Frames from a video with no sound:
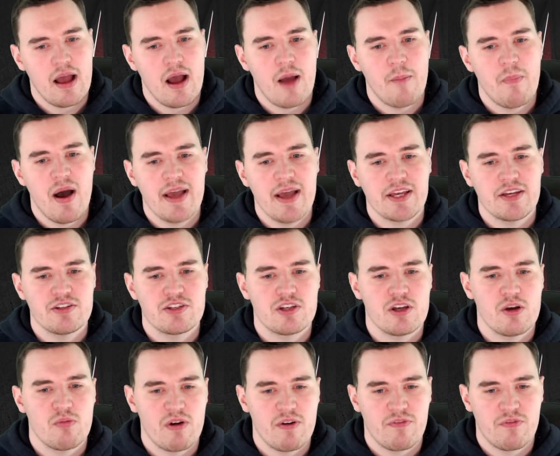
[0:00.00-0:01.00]
my
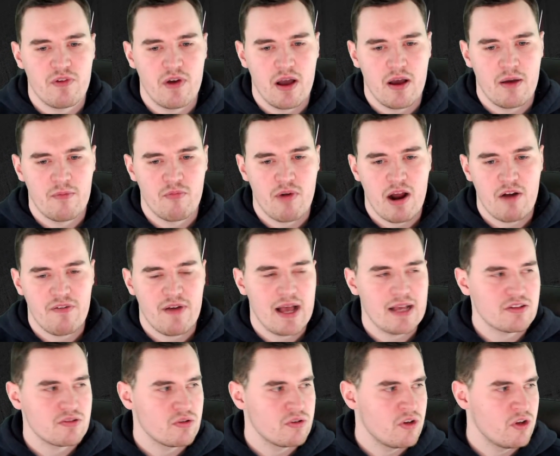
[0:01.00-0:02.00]
concern with Ralph
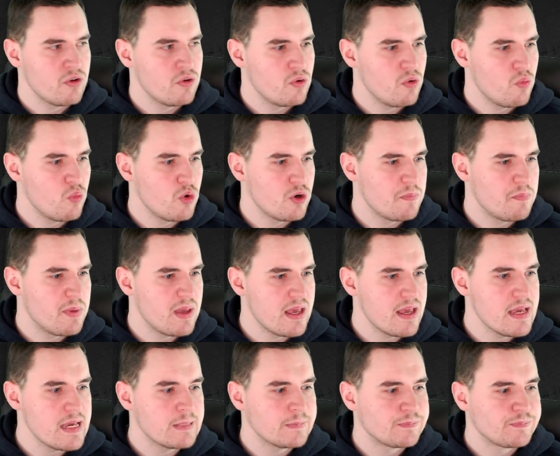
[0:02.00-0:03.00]
Hasenhüttl would
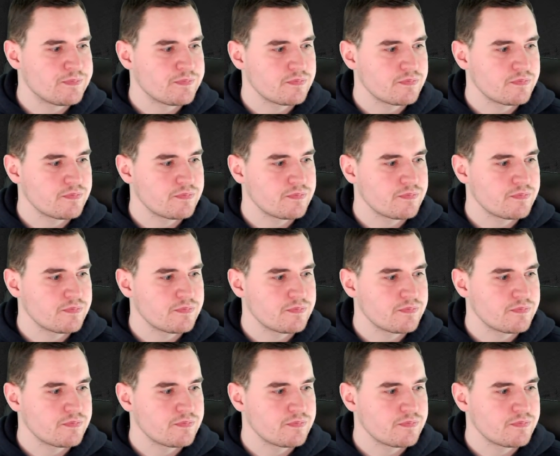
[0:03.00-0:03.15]
be